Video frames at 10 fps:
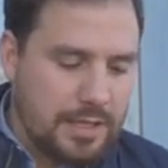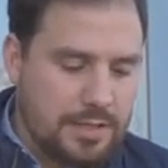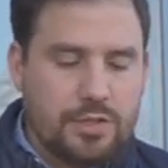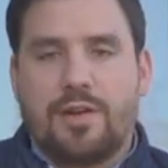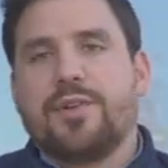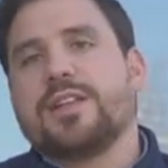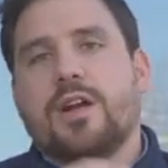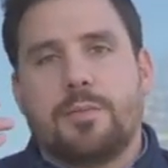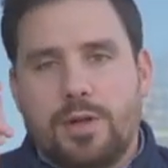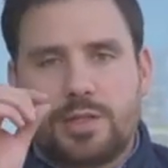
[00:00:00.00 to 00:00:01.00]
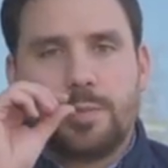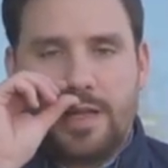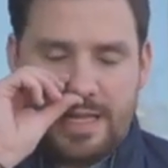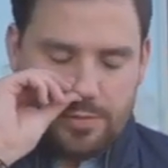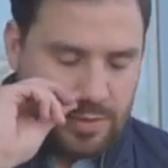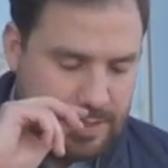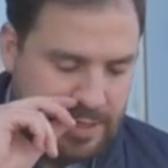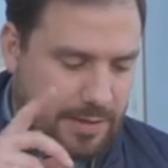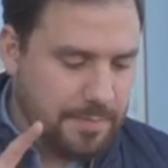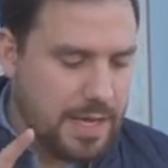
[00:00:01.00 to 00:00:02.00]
So I think there are multiple answers here.